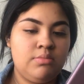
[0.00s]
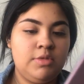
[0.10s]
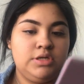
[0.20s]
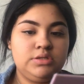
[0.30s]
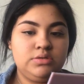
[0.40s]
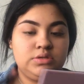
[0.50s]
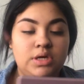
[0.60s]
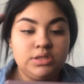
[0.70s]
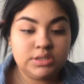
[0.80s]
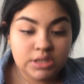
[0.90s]
and mix those
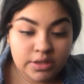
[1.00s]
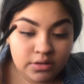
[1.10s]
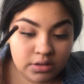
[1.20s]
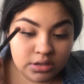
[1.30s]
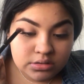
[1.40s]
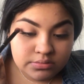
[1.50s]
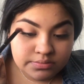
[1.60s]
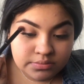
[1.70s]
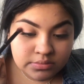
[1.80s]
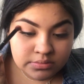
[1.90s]
two together and
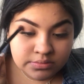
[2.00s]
